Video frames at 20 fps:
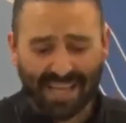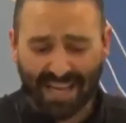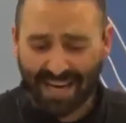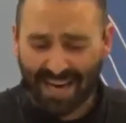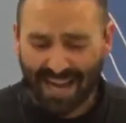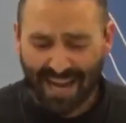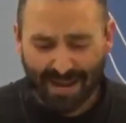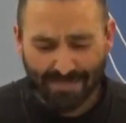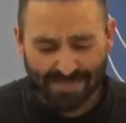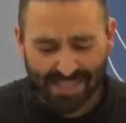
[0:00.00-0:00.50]
And
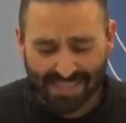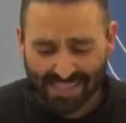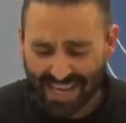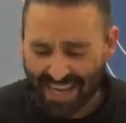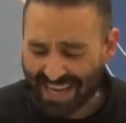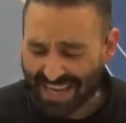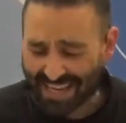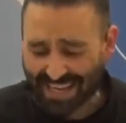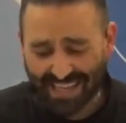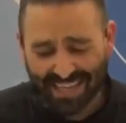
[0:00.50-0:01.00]
I'm
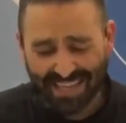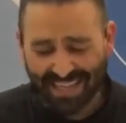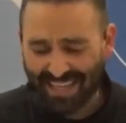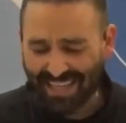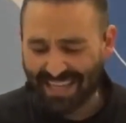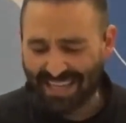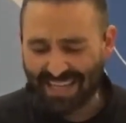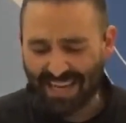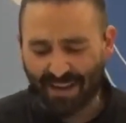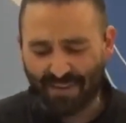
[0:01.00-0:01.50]
saying,
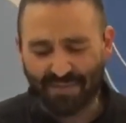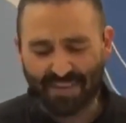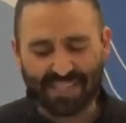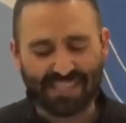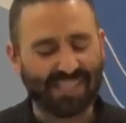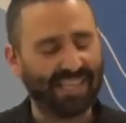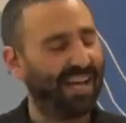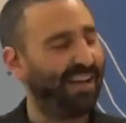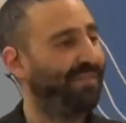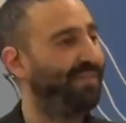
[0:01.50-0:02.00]
enough is
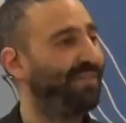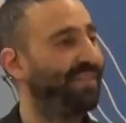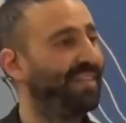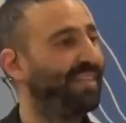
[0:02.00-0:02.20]
enough.